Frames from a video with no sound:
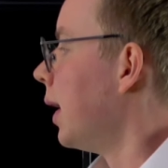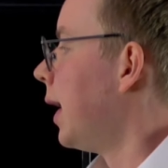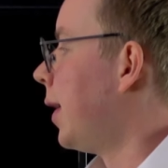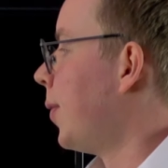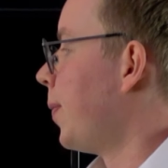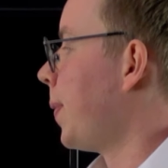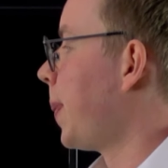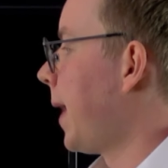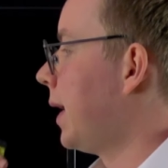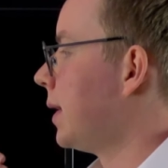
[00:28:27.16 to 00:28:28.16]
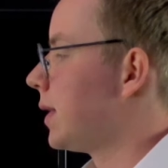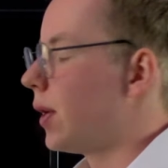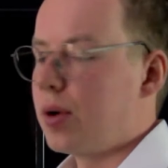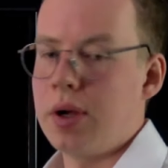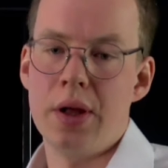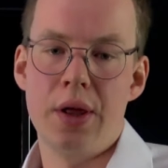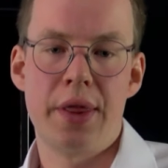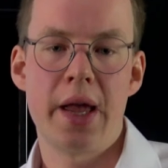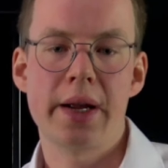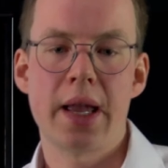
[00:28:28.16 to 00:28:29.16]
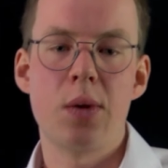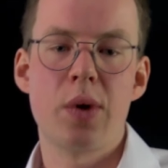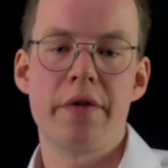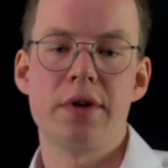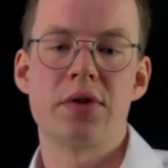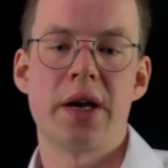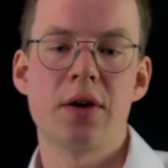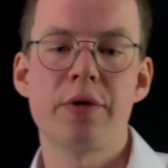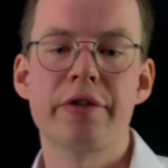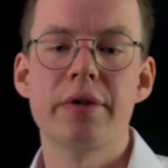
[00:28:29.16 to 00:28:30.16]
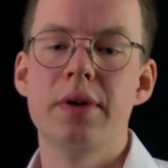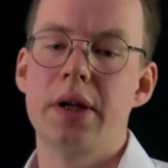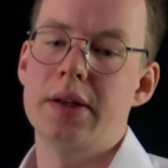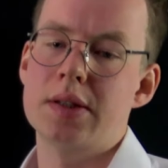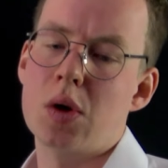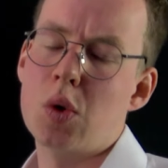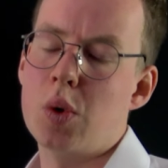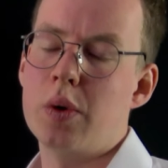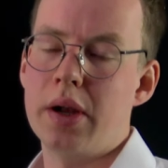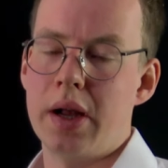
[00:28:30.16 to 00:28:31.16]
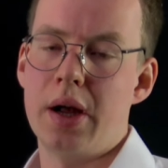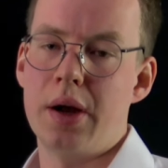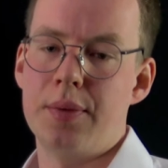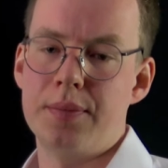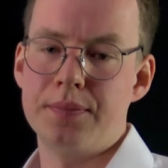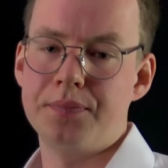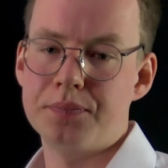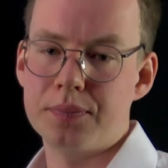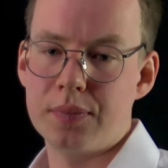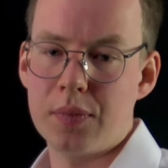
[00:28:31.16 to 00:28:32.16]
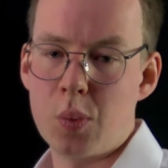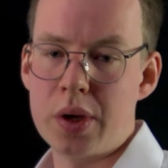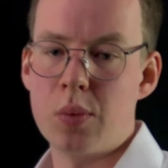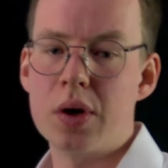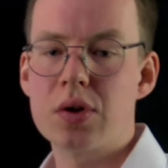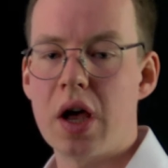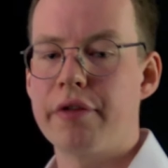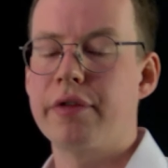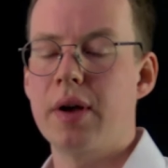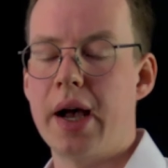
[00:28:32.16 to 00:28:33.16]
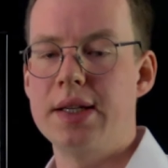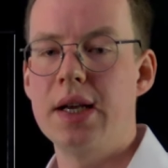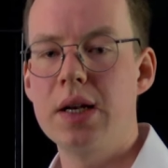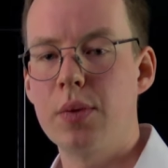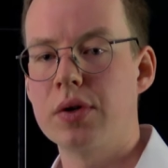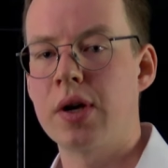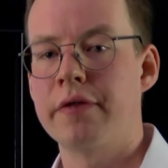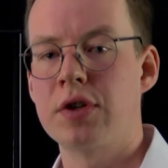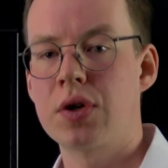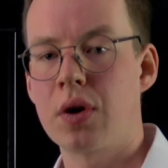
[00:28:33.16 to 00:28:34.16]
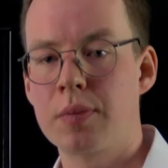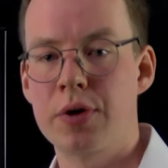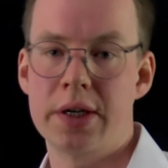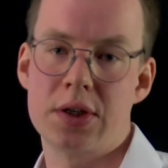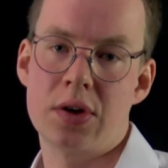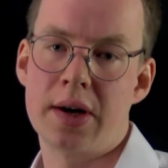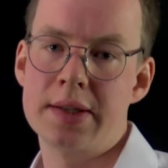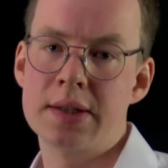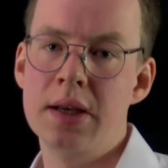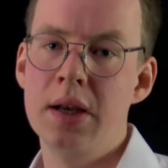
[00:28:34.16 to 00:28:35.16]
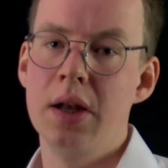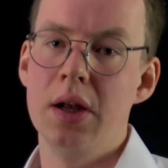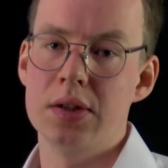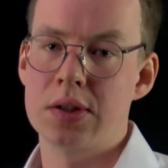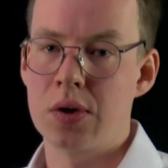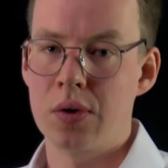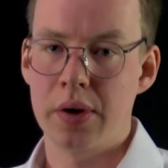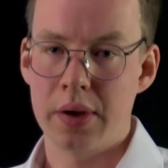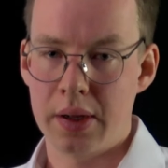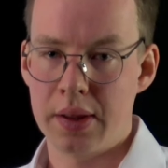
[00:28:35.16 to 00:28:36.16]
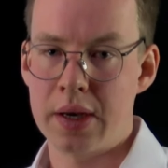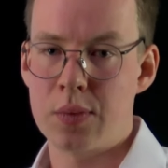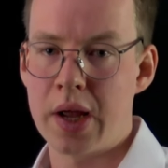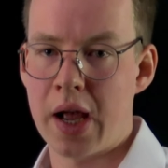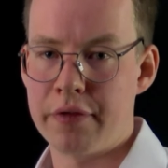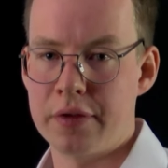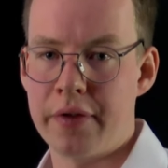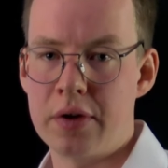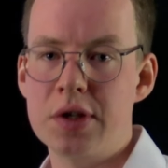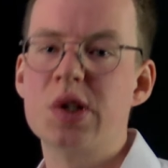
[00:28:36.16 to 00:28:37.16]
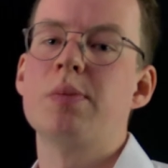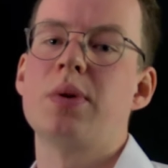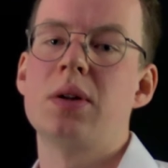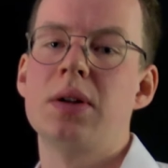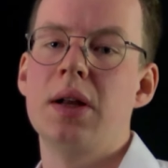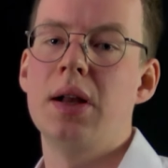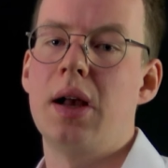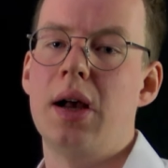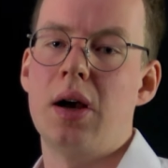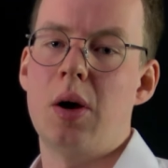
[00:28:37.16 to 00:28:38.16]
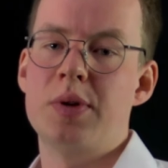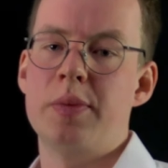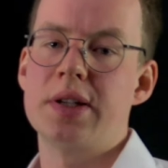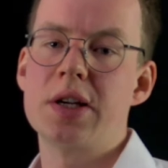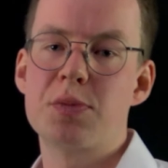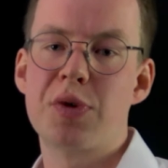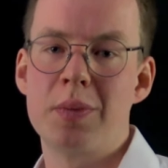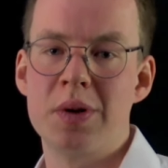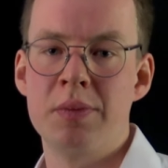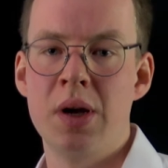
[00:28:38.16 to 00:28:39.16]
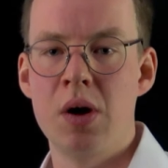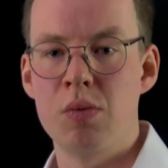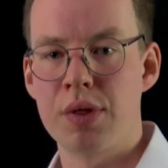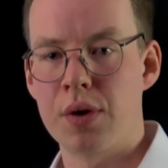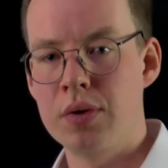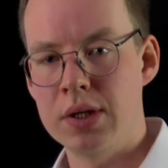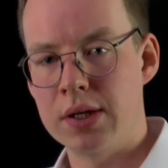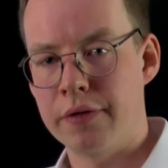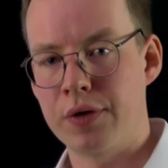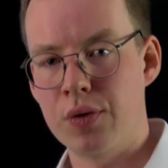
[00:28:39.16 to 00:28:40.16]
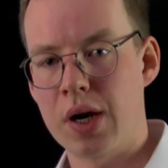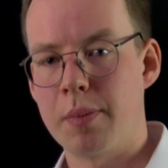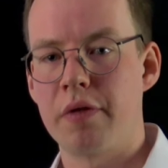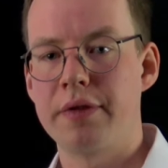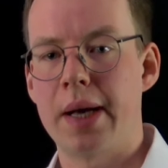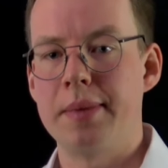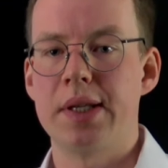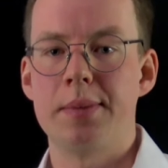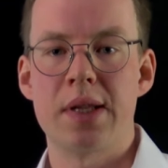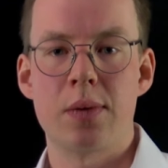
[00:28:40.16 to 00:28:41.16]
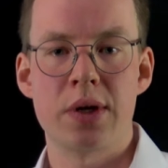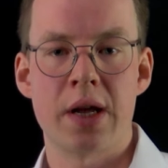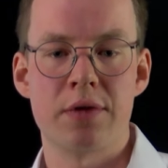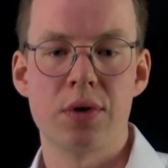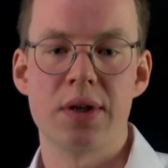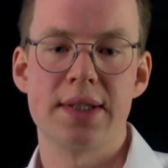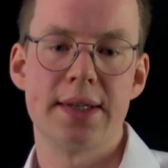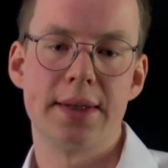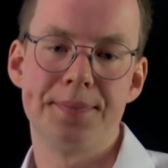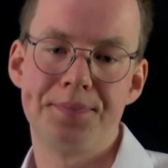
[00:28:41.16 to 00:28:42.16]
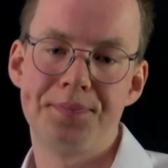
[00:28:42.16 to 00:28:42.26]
And so there again we have a trade-off. So we ideally want to have a short prediction horizon, so that we have a very simple optimization problem with only a few number of time steps that we have to consider.